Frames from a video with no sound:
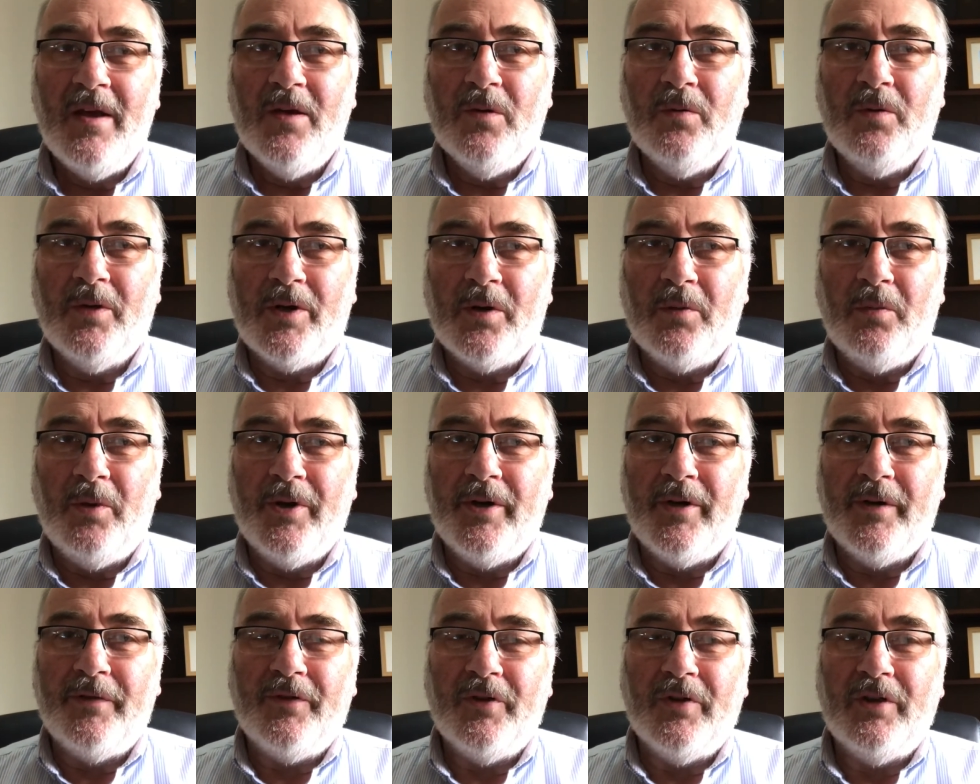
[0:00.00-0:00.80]
What a
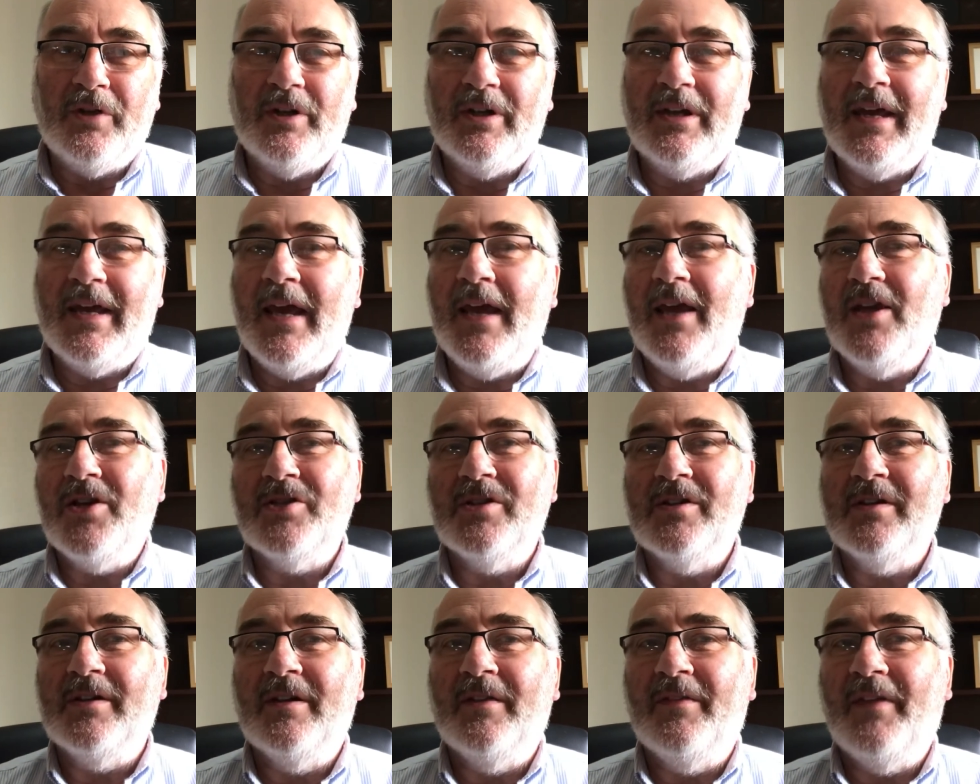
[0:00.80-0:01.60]
wonderful
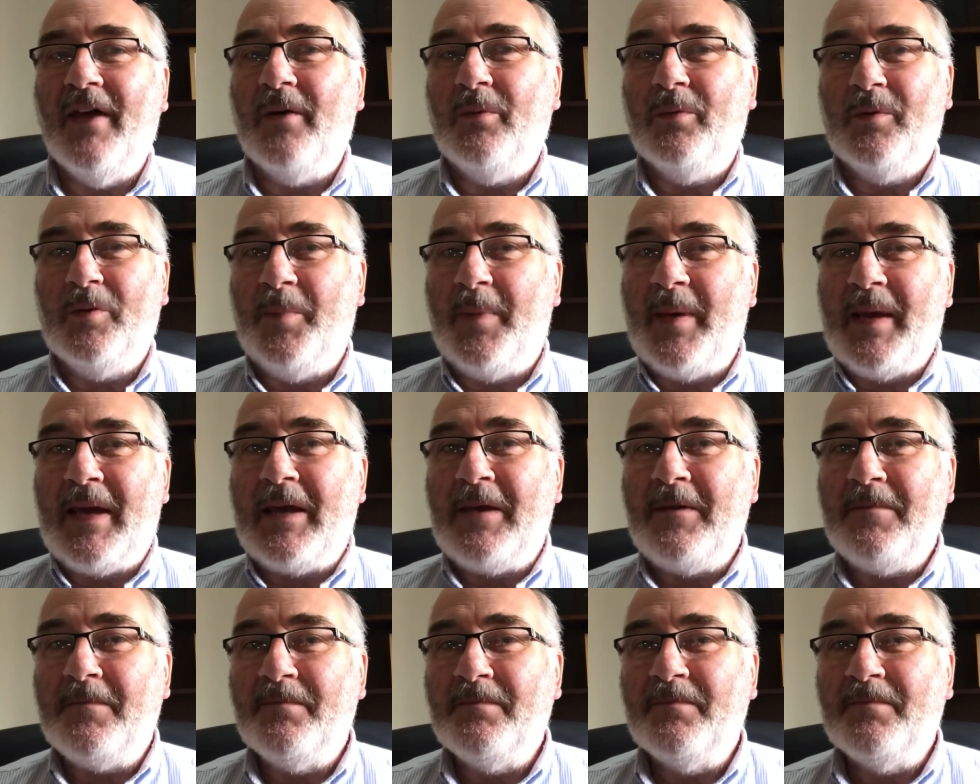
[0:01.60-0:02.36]
occasion that will be.